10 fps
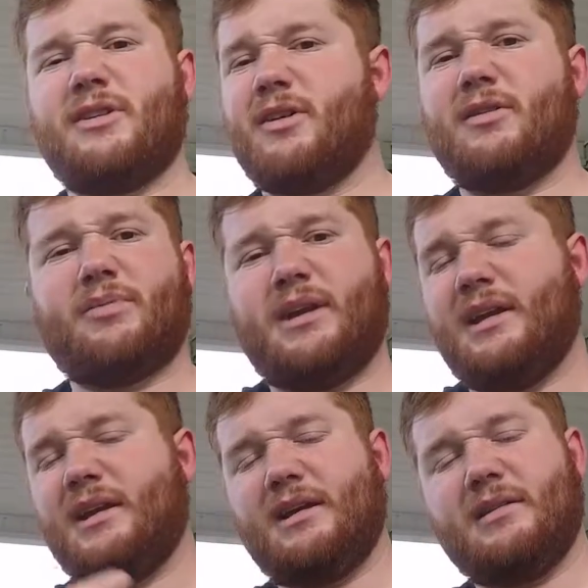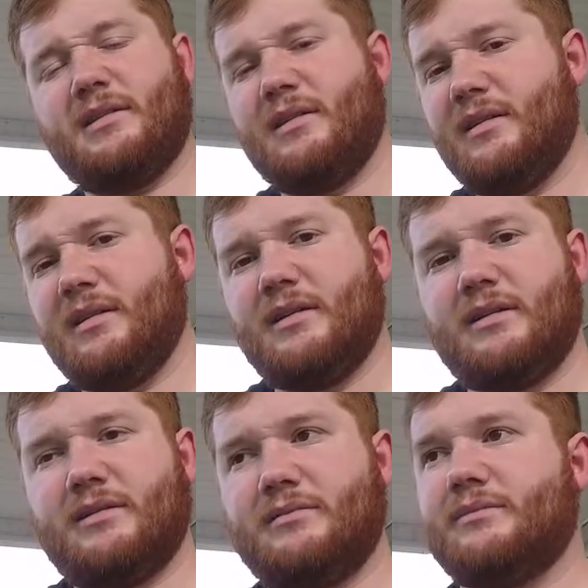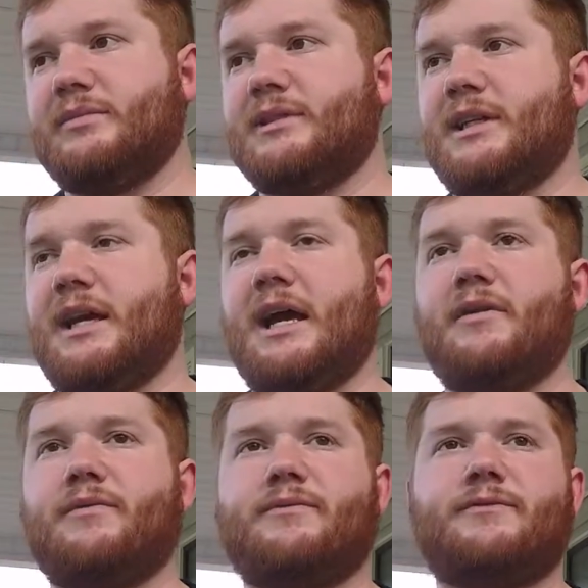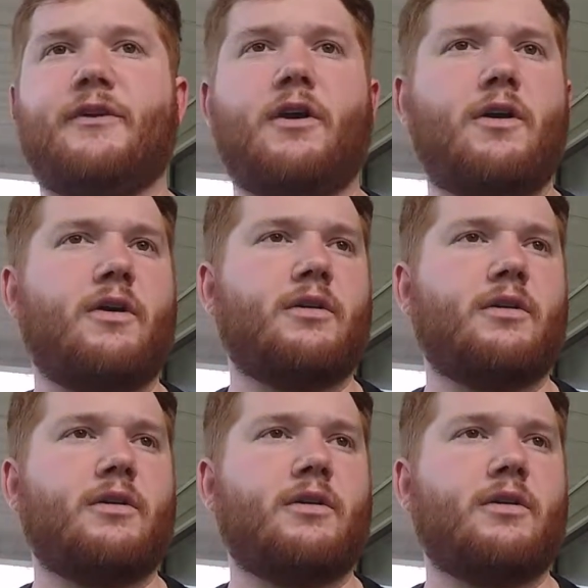up any kind of fur,